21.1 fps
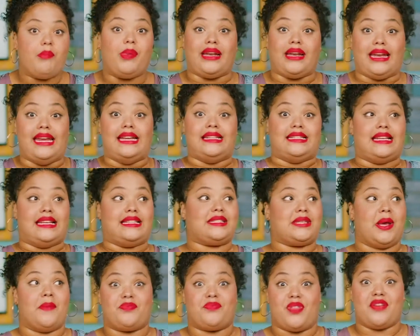but he did
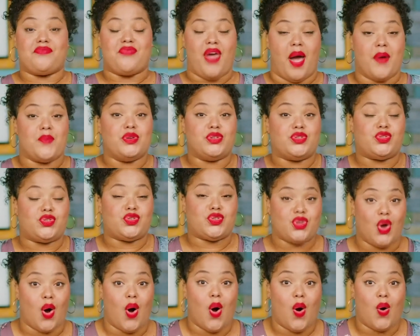something that was
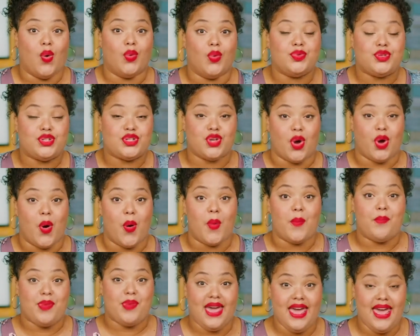so,
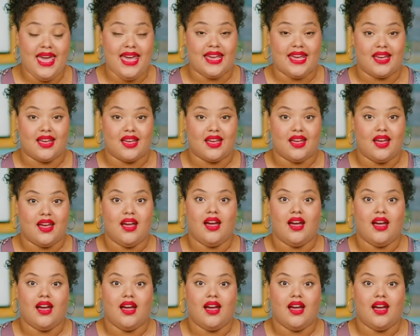so big.